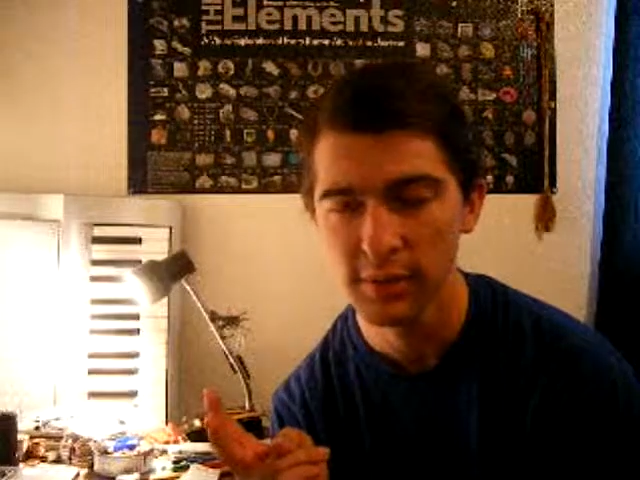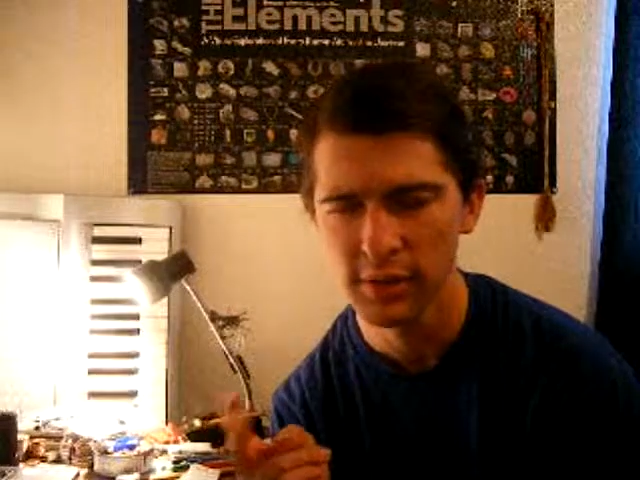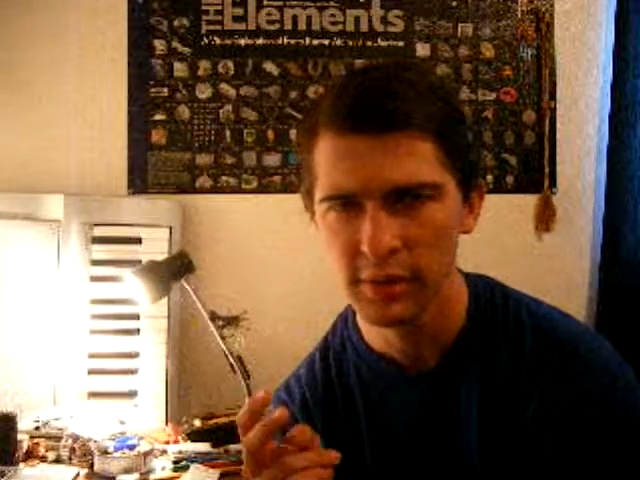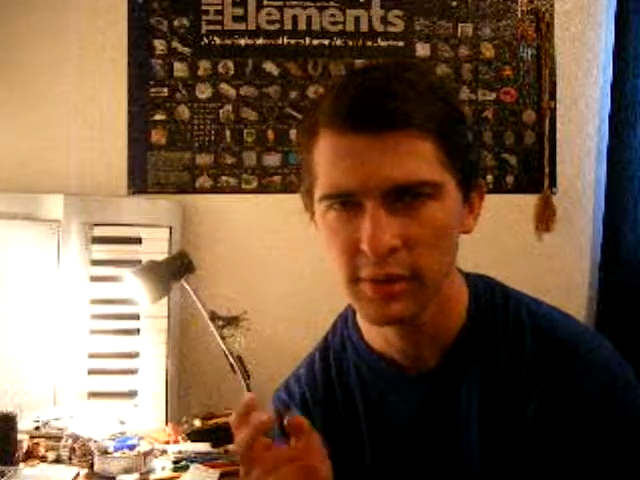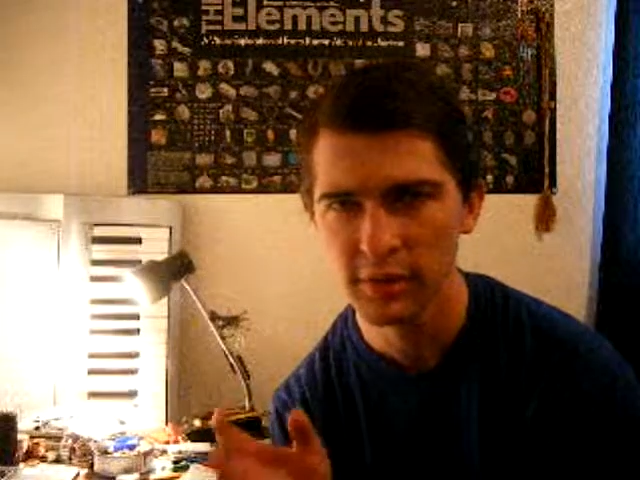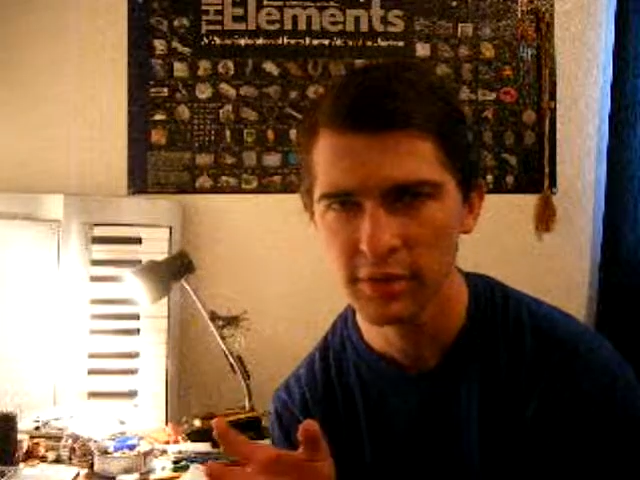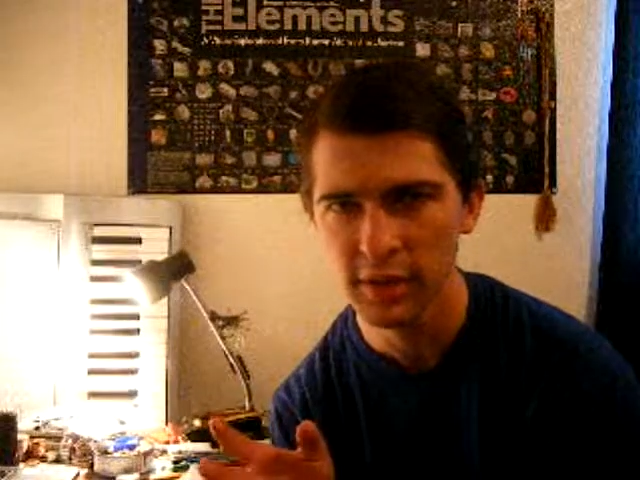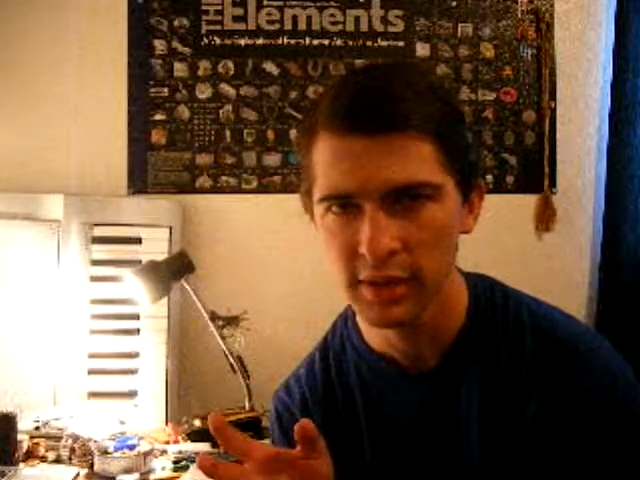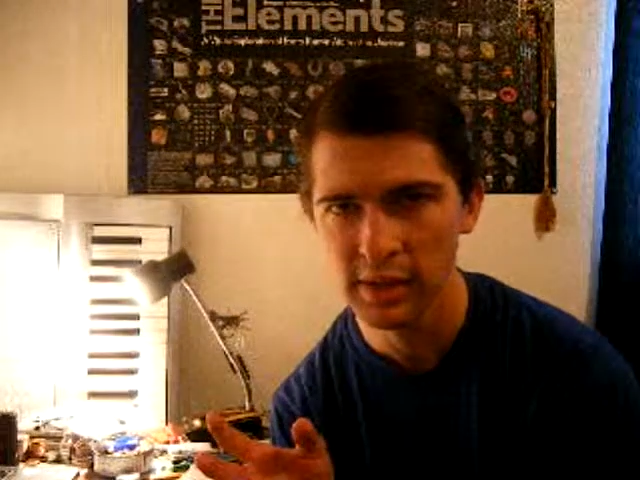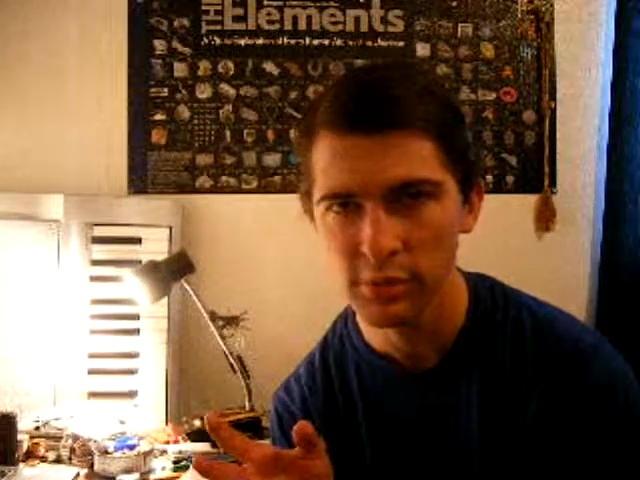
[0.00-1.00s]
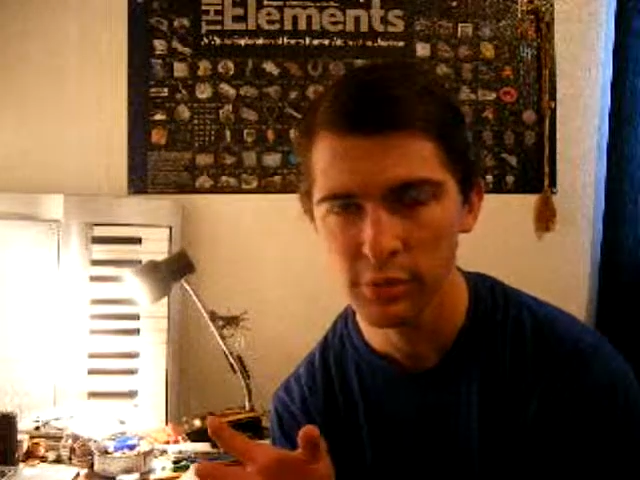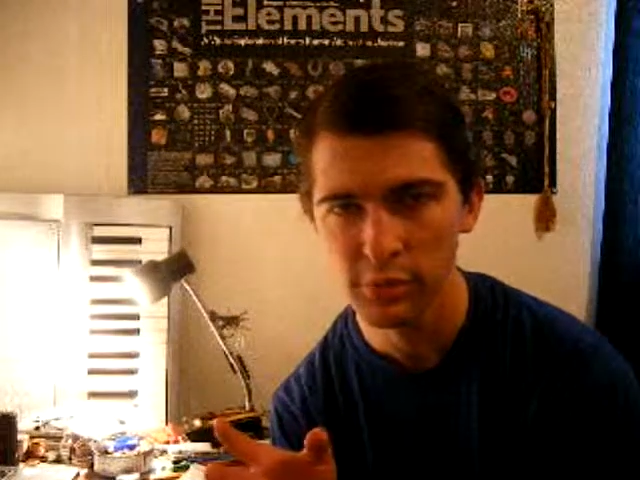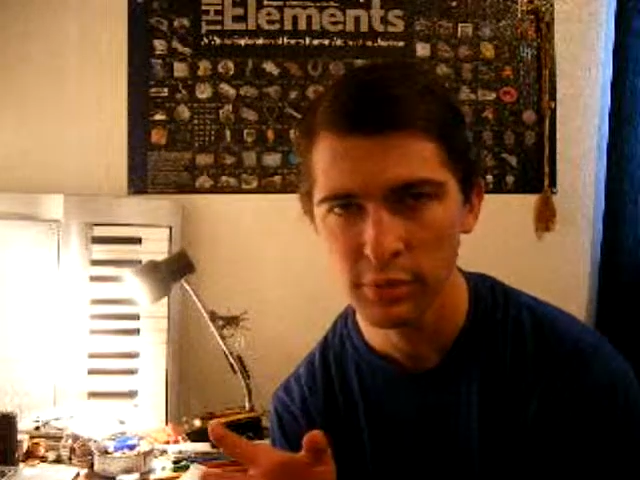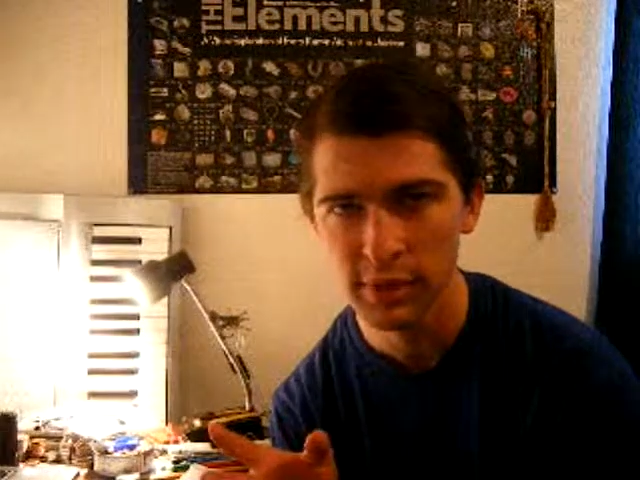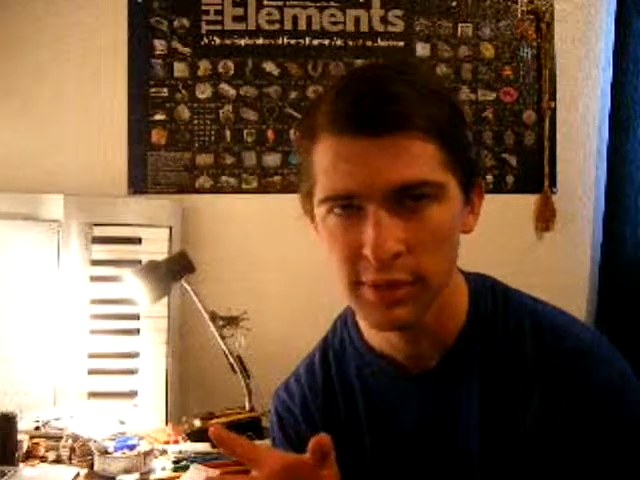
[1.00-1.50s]
but it looks like
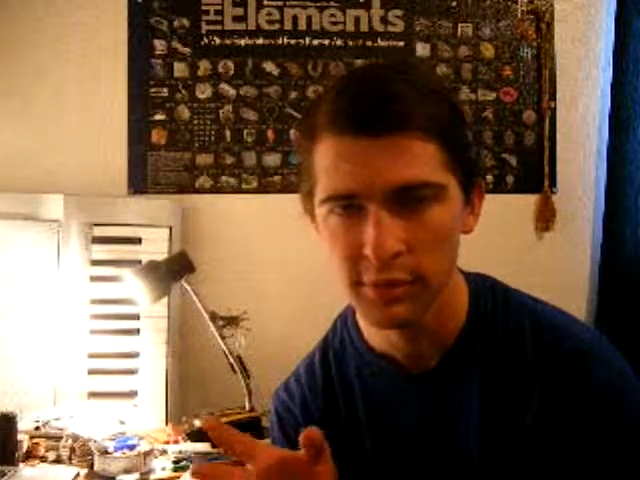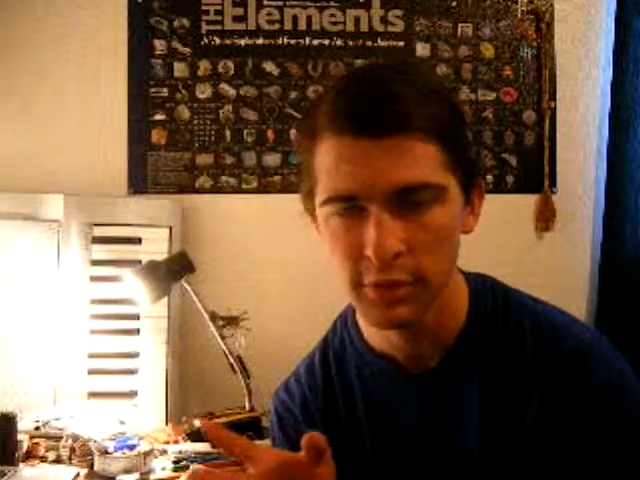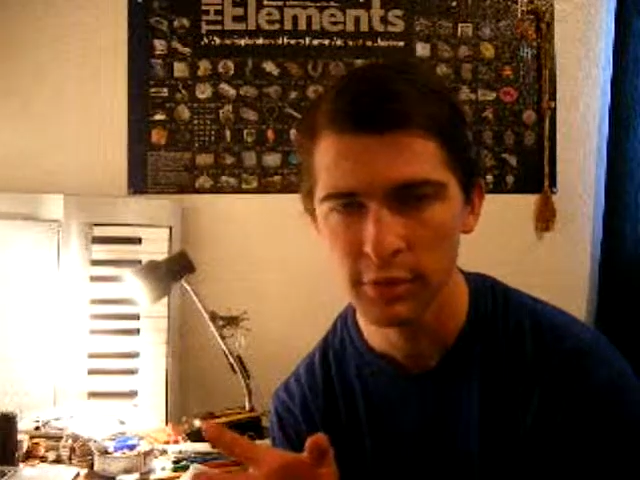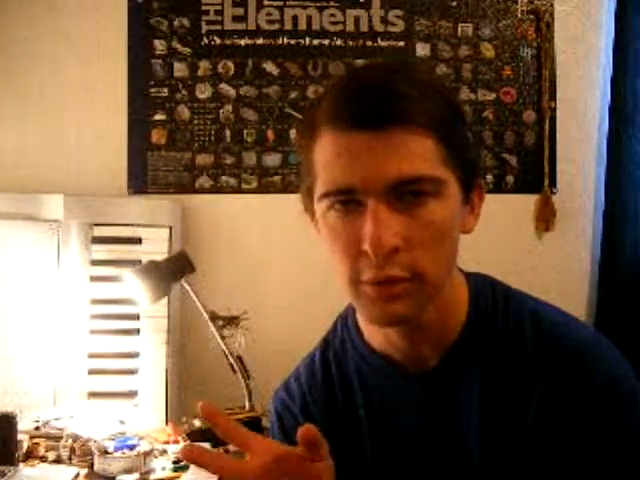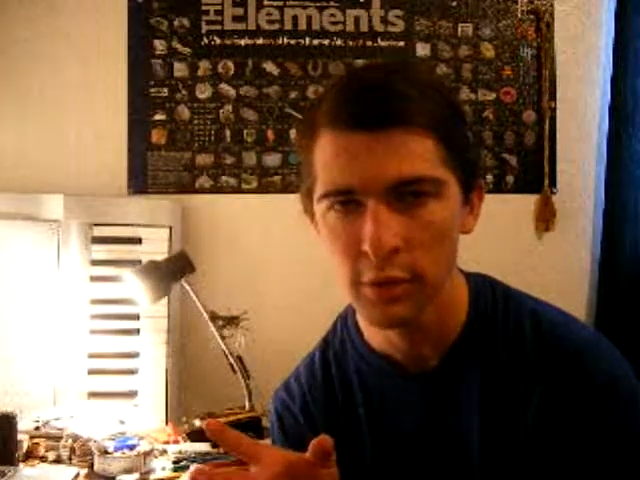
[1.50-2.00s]
new leaves are